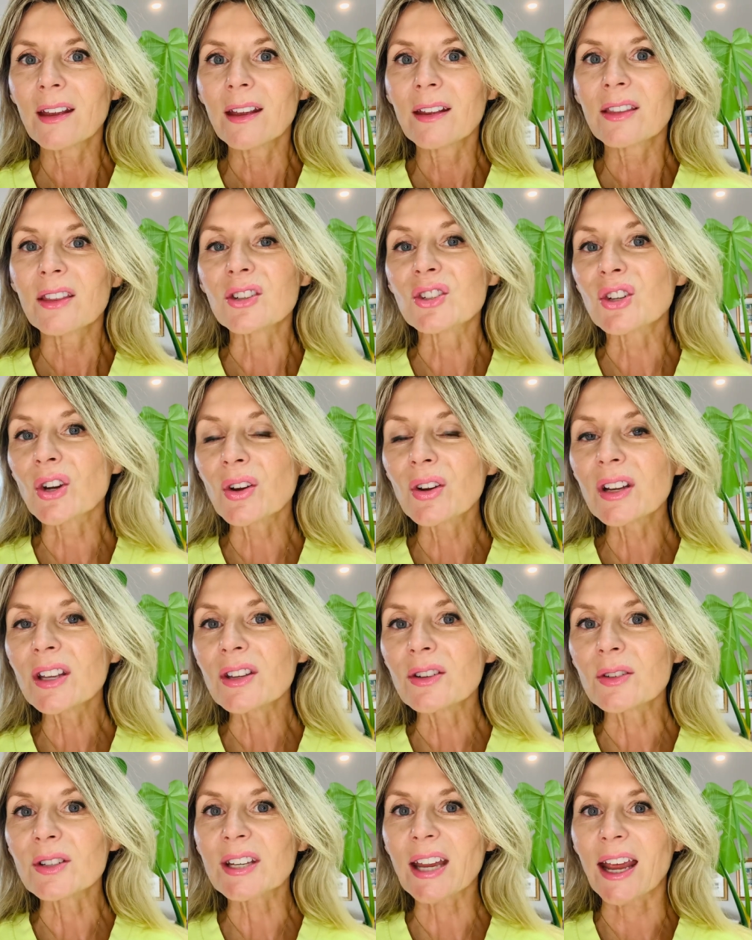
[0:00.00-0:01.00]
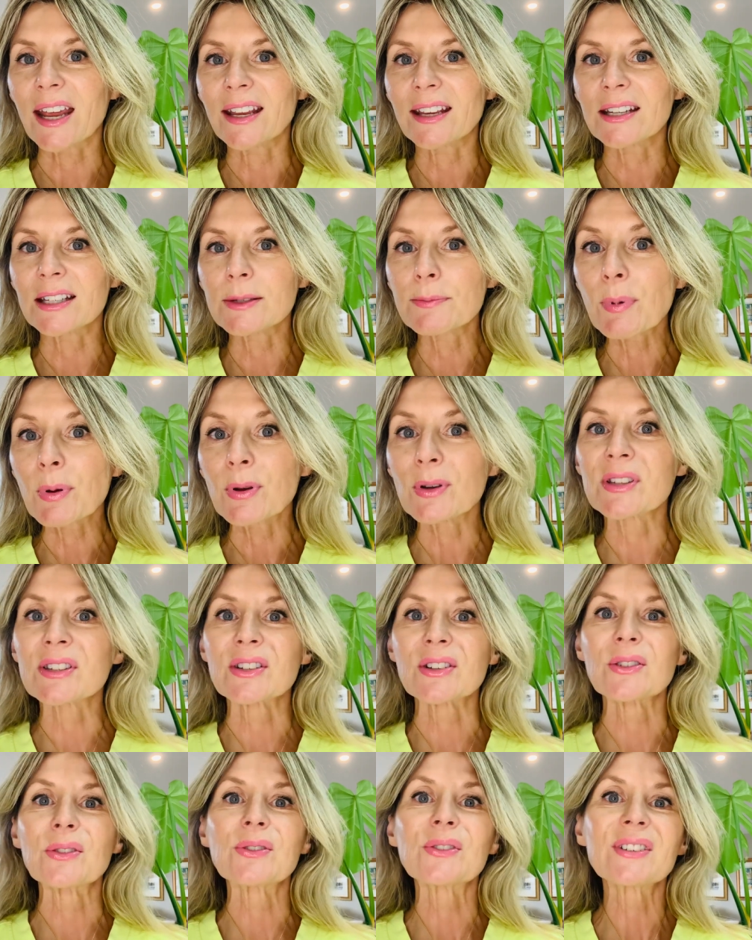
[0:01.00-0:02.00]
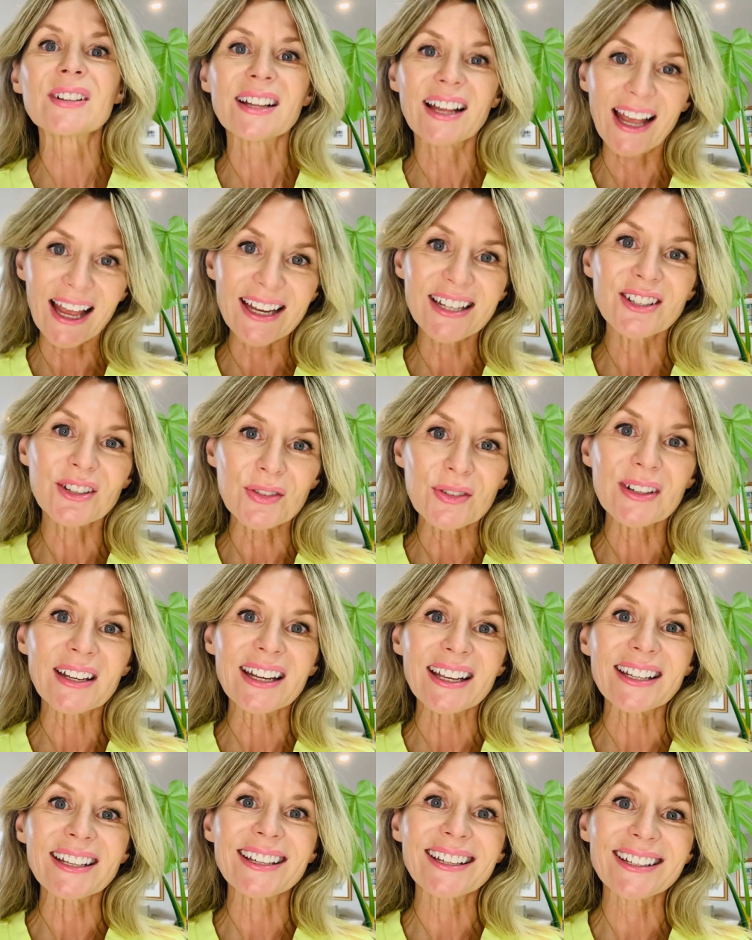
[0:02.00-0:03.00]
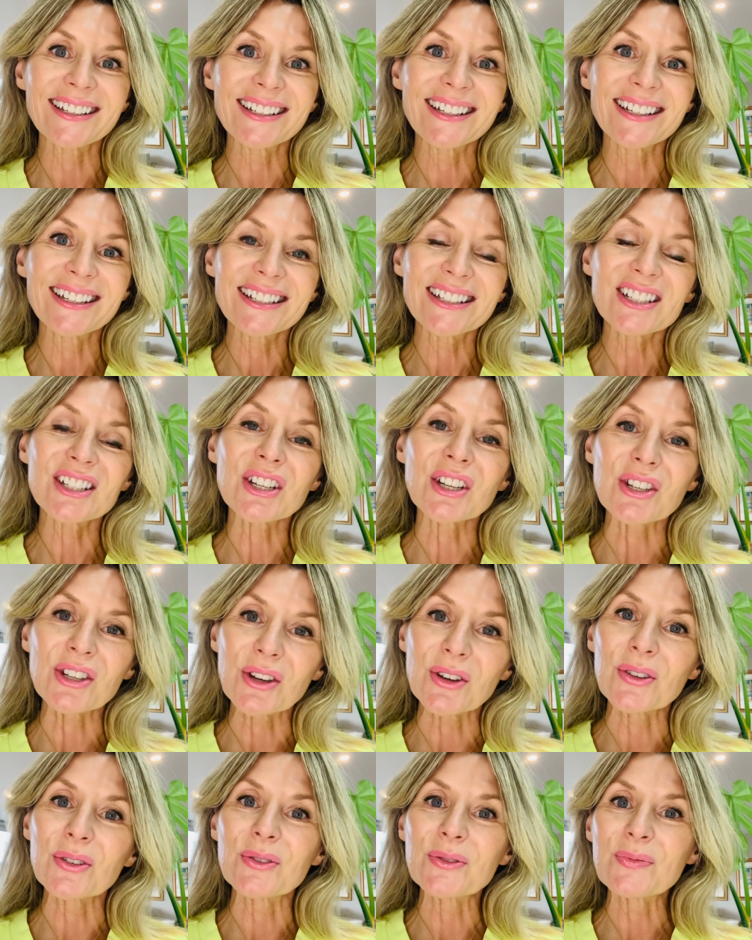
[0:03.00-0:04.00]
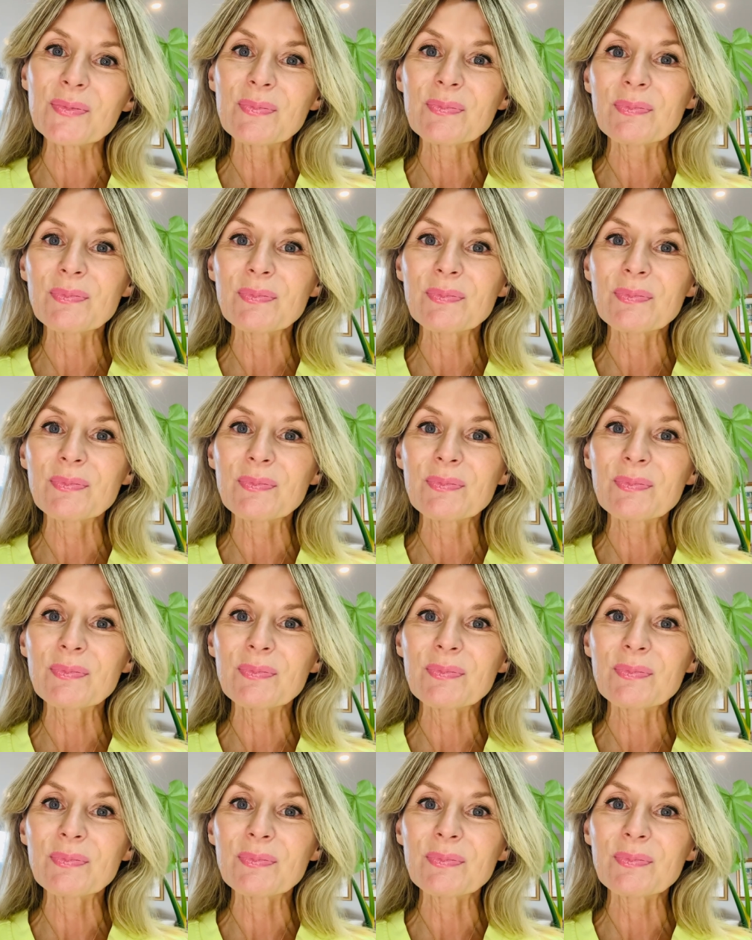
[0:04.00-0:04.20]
The journey you take is personal and unique to you.